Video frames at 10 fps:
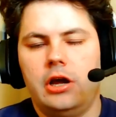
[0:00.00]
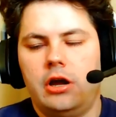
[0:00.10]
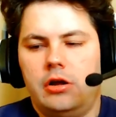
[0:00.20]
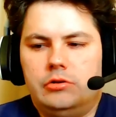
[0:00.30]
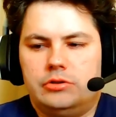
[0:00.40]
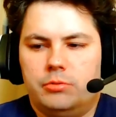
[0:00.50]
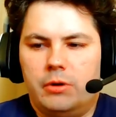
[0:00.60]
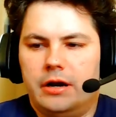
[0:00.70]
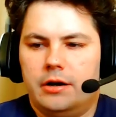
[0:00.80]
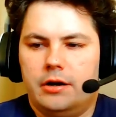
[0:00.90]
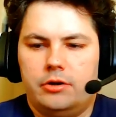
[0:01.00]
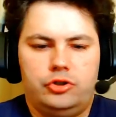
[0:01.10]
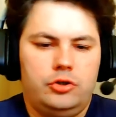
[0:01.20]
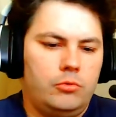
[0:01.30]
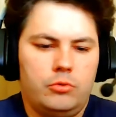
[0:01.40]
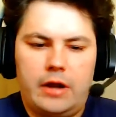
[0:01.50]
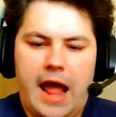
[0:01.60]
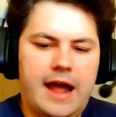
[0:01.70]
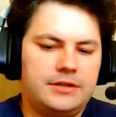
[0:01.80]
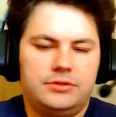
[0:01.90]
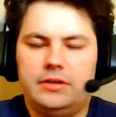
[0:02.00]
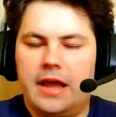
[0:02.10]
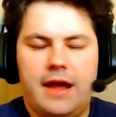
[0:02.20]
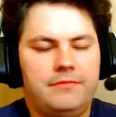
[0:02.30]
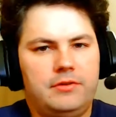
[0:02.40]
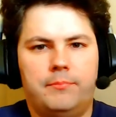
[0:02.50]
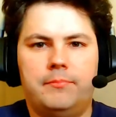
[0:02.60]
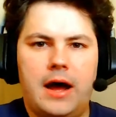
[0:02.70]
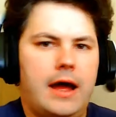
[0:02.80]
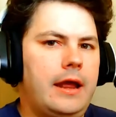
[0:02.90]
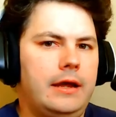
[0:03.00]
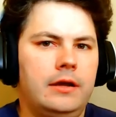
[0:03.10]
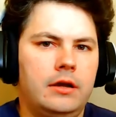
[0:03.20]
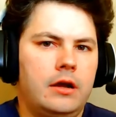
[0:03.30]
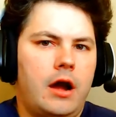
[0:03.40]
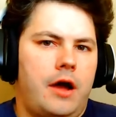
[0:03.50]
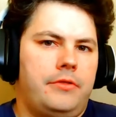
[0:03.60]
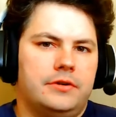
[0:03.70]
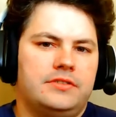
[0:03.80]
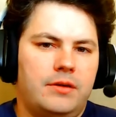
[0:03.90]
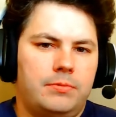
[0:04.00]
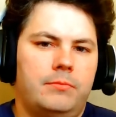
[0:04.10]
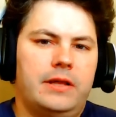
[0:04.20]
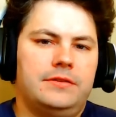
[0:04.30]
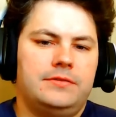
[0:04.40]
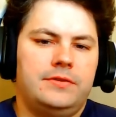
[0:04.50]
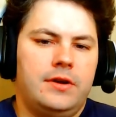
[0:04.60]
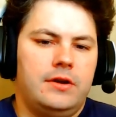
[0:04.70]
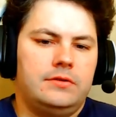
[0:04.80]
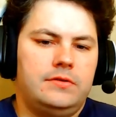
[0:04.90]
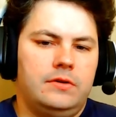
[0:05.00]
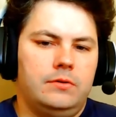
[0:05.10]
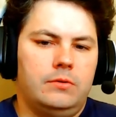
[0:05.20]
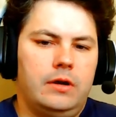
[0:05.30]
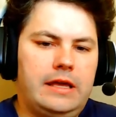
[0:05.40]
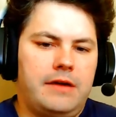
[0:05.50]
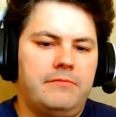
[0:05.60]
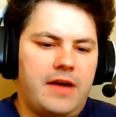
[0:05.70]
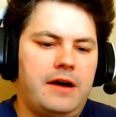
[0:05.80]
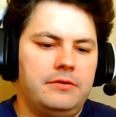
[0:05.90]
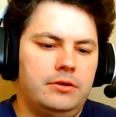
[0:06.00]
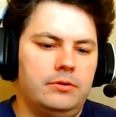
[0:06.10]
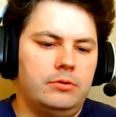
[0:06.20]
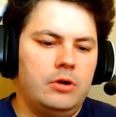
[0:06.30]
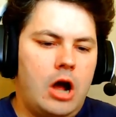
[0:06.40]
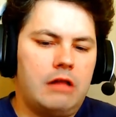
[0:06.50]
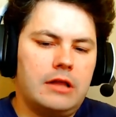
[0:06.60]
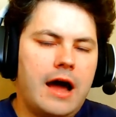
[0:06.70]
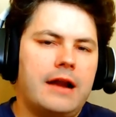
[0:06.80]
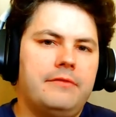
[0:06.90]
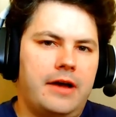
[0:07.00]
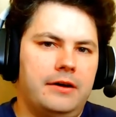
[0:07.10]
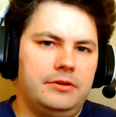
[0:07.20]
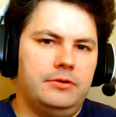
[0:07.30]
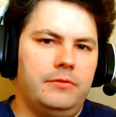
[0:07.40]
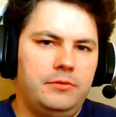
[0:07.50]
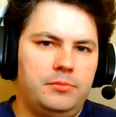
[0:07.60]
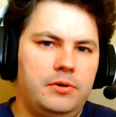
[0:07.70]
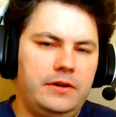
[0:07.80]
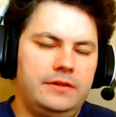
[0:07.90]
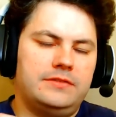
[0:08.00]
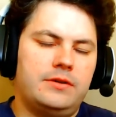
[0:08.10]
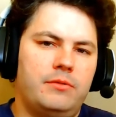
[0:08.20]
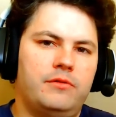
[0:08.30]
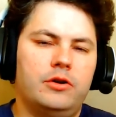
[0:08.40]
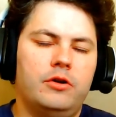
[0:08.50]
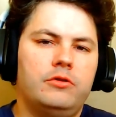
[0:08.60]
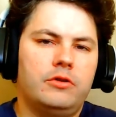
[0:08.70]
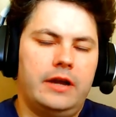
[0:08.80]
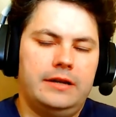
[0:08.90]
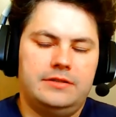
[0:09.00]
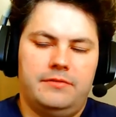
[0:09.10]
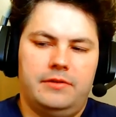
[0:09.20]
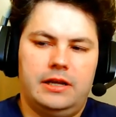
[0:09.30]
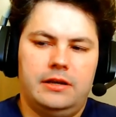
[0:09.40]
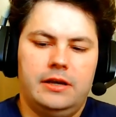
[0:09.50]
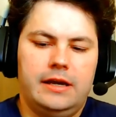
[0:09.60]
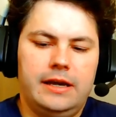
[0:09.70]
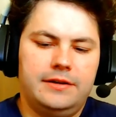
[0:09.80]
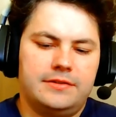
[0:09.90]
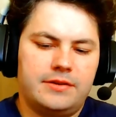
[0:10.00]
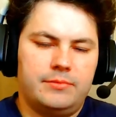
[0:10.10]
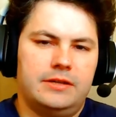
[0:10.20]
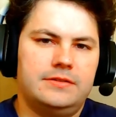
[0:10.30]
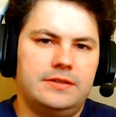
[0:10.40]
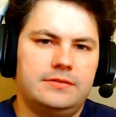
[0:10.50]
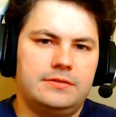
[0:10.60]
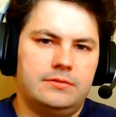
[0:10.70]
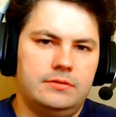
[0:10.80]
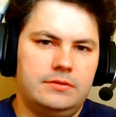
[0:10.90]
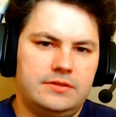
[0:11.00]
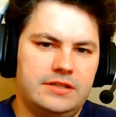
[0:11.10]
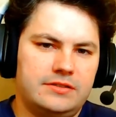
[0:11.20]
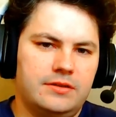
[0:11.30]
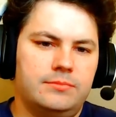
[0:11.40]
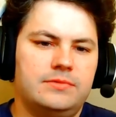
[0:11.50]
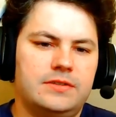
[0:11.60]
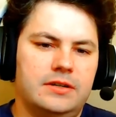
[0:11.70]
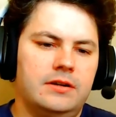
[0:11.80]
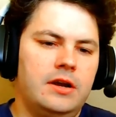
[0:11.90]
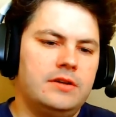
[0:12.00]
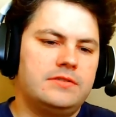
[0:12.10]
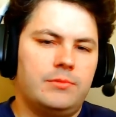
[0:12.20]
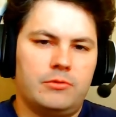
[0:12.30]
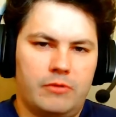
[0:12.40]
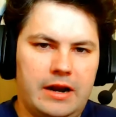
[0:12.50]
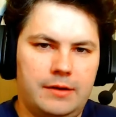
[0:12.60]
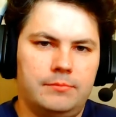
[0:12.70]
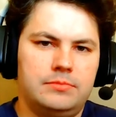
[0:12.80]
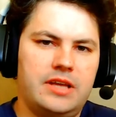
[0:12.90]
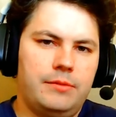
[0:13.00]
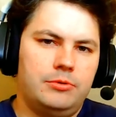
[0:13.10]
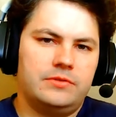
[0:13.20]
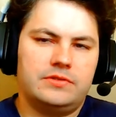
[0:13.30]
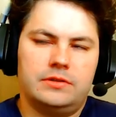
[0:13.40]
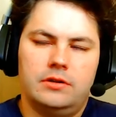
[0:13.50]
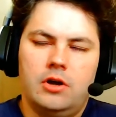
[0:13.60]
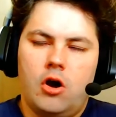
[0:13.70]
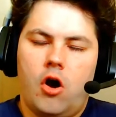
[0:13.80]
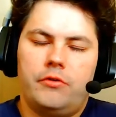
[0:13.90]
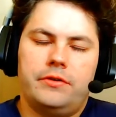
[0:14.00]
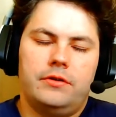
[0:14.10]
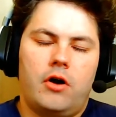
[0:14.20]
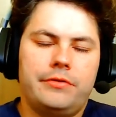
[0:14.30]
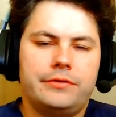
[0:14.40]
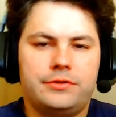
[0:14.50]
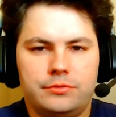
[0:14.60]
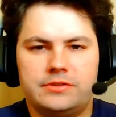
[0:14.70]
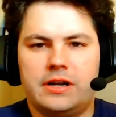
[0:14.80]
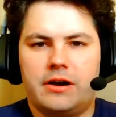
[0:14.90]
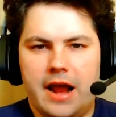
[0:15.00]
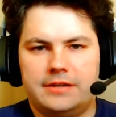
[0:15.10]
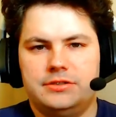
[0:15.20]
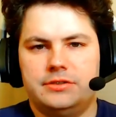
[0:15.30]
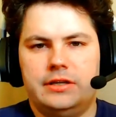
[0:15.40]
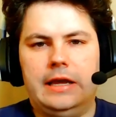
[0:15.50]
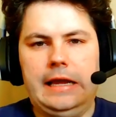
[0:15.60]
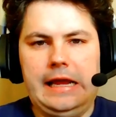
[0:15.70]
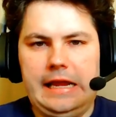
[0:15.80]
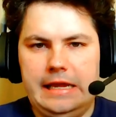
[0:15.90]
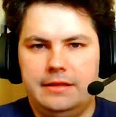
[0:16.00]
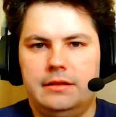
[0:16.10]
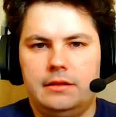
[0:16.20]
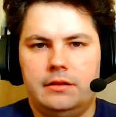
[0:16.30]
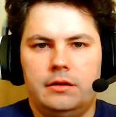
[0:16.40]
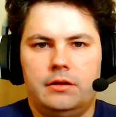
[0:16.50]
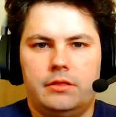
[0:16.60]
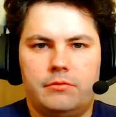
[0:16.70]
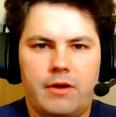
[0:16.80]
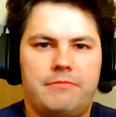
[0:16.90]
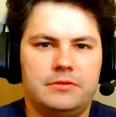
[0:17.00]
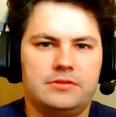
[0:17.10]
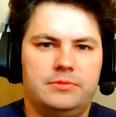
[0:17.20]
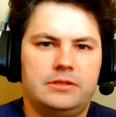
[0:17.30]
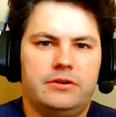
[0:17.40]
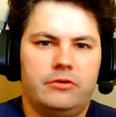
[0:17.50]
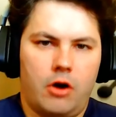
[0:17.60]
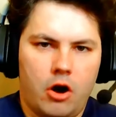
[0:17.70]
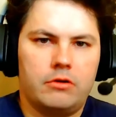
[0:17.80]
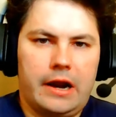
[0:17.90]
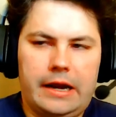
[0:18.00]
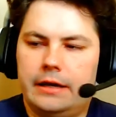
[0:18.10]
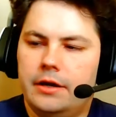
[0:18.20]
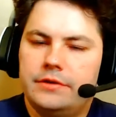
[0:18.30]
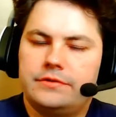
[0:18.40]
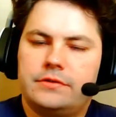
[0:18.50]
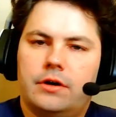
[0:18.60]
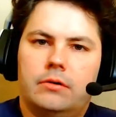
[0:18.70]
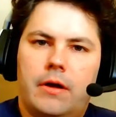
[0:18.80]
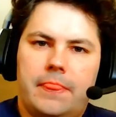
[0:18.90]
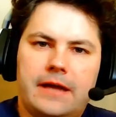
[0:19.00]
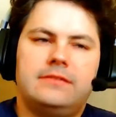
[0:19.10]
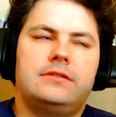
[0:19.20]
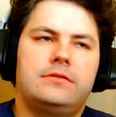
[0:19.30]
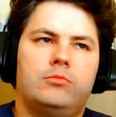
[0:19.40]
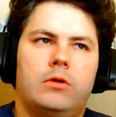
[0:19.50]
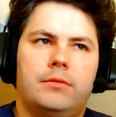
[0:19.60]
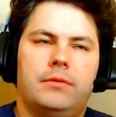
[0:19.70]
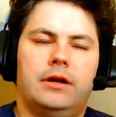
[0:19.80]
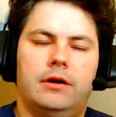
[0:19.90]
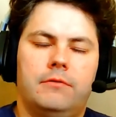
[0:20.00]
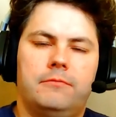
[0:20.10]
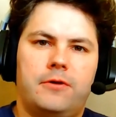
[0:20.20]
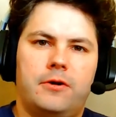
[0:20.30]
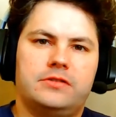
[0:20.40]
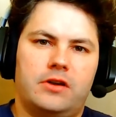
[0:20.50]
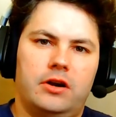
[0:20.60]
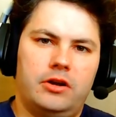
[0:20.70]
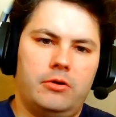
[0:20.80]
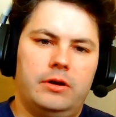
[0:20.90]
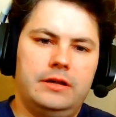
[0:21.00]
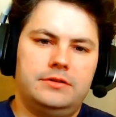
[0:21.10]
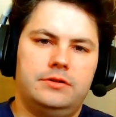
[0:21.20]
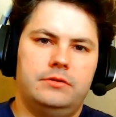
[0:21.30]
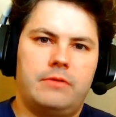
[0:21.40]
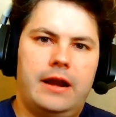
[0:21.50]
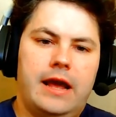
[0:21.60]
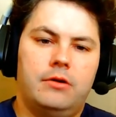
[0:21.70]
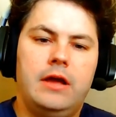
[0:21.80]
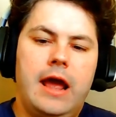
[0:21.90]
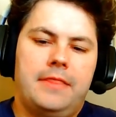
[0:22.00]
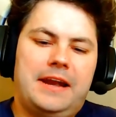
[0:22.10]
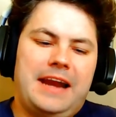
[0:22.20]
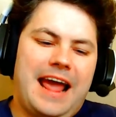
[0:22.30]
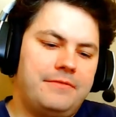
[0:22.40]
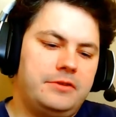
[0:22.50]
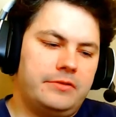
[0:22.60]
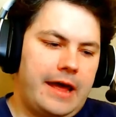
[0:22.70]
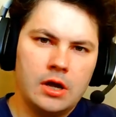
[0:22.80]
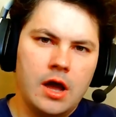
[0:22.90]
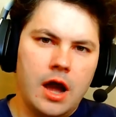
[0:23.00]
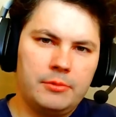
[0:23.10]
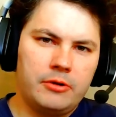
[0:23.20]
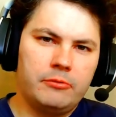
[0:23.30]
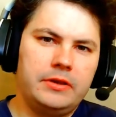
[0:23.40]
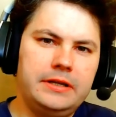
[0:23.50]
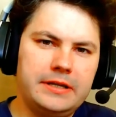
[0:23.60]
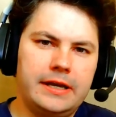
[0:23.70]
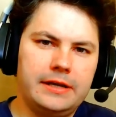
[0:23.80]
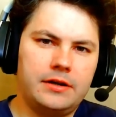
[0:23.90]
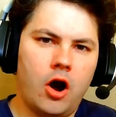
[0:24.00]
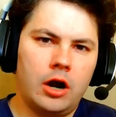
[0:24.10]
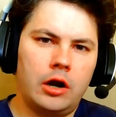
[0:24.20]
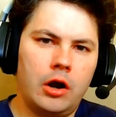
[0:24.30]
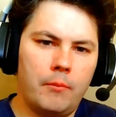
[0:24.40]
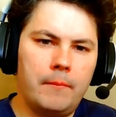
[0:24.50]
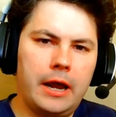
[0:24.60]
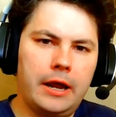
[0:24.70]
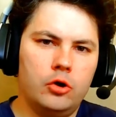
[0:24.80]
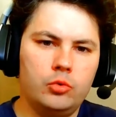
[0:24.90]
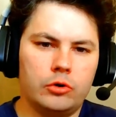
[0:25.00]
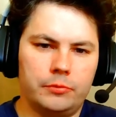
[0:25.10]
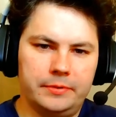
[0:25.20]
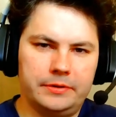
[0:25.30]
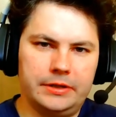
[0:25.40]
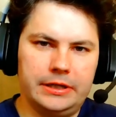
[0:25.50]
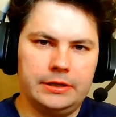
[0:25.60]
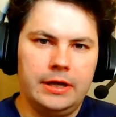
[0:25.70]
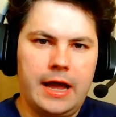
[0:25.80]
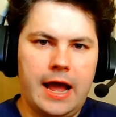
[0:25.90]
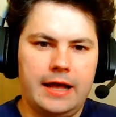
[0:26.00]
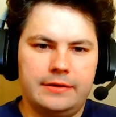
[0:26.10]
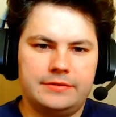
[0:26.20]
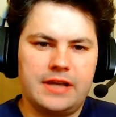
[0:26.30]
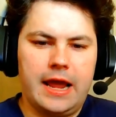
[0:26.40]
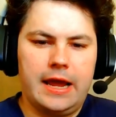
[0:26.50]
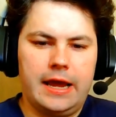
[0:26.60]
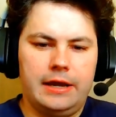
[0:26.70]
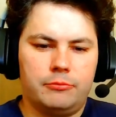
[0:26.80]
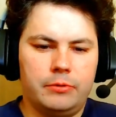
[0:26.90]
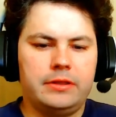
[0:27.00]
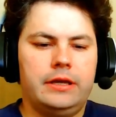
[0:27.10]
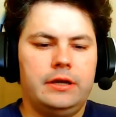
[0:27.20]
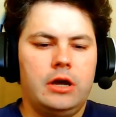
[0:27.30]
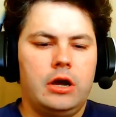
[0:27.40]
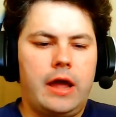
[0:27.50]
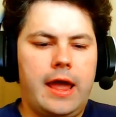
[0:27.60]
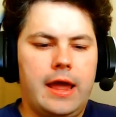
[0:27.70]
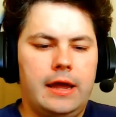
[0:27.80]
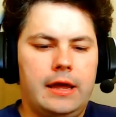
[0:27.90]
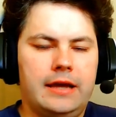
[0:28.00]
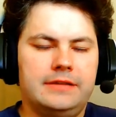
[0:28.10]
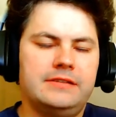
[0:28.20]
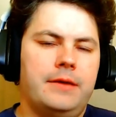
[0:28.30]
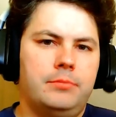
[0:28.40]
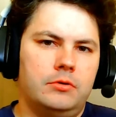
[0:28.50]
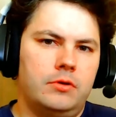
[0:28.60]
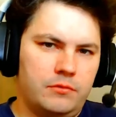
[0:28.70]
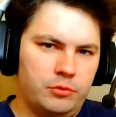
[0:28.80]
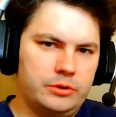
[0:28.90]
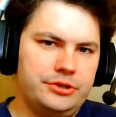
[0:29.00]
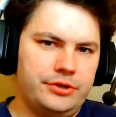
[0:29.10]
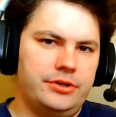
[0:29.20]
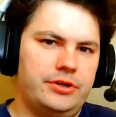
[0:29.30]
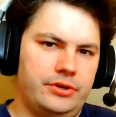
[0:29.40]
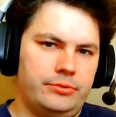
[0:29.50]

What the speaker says: to where you don't actually have to buy other supplements to get value, a lot of value, if you put in some of your own creativity into some of these systems and some of the random tables and all the tools that are actually in the reference material already. So that's what I'm going to focus on going into right now. And then after that, I'm going to really dig in on my own world building as a example of what you could do.